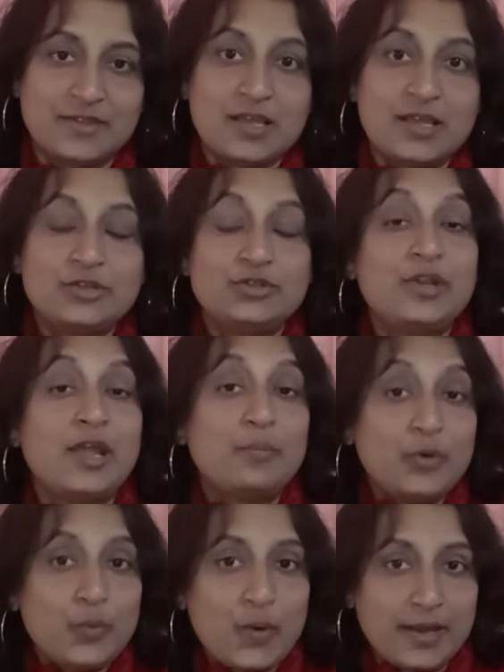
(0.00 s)
So
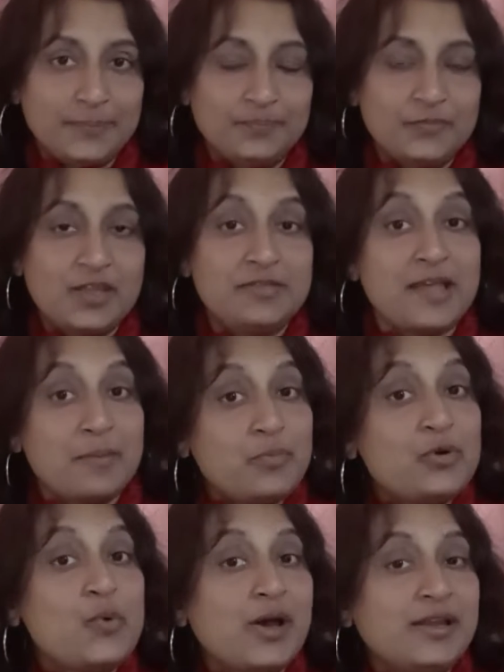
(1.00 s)
number
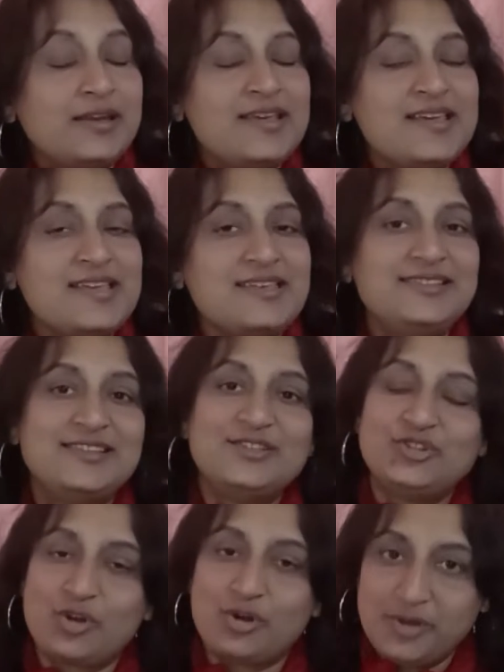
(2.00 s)
one is the
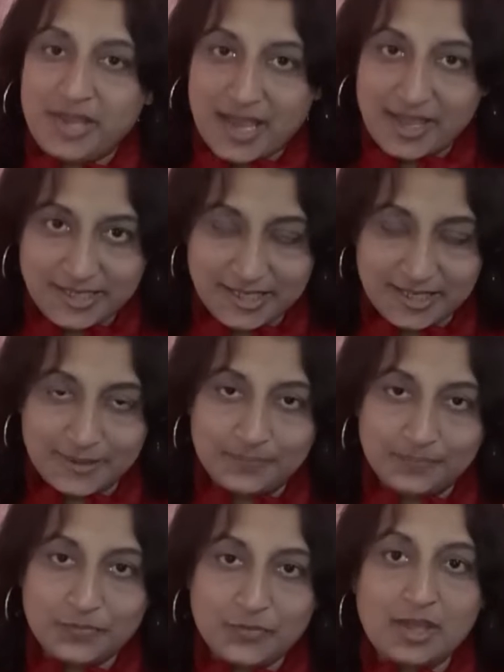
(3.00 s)
story idea.
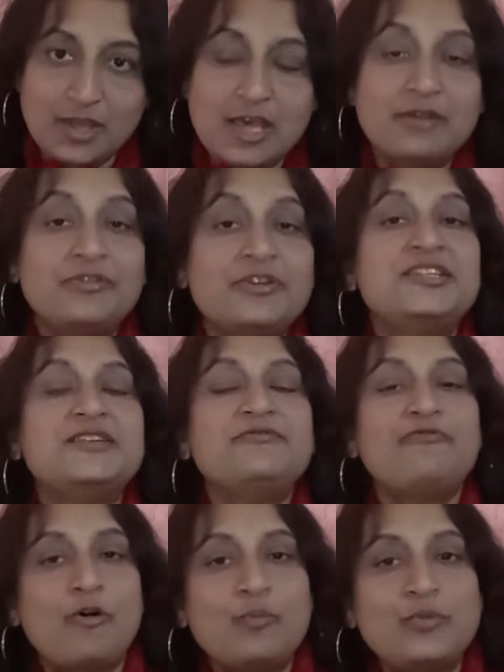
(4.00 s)
First and
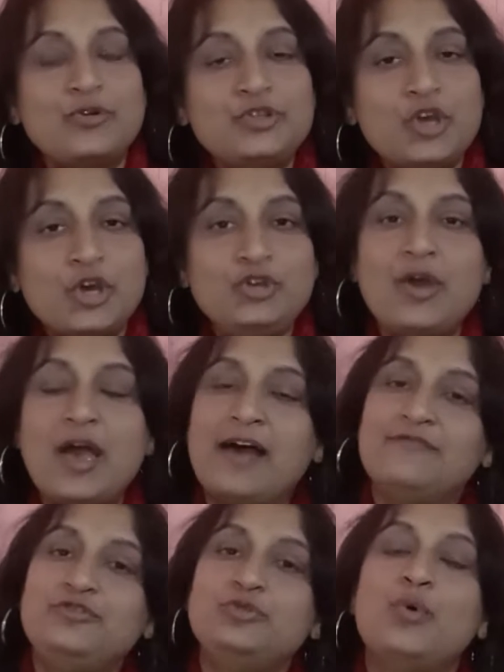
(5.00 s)
foremost, you
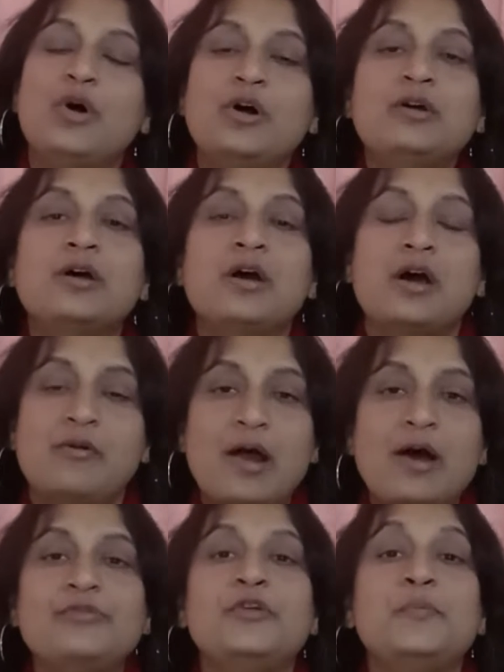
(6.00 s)
have to work
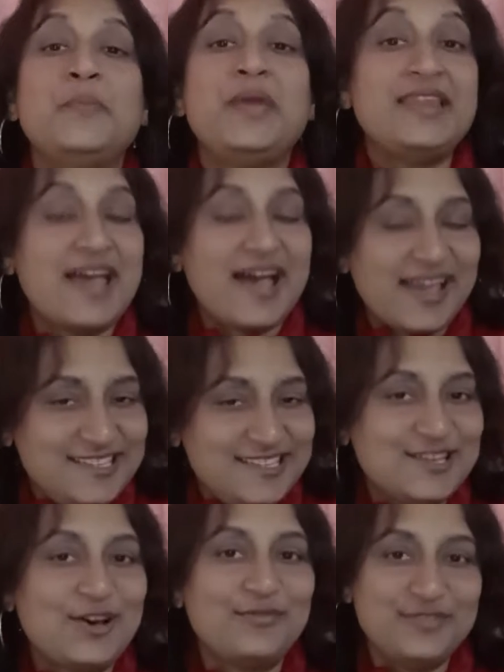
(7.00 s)
around the main
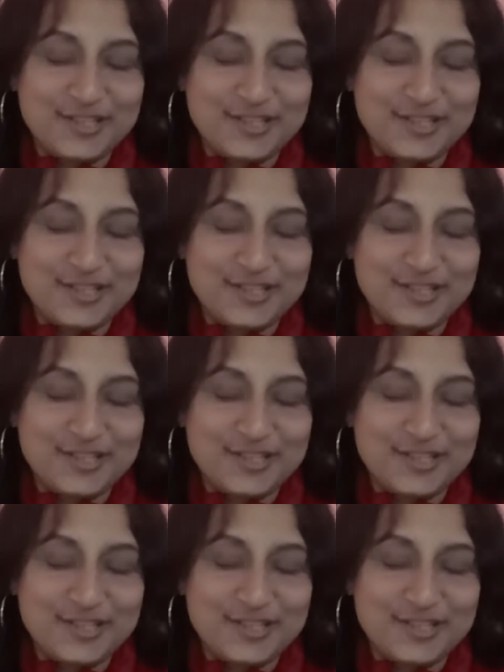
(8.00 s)
idea of the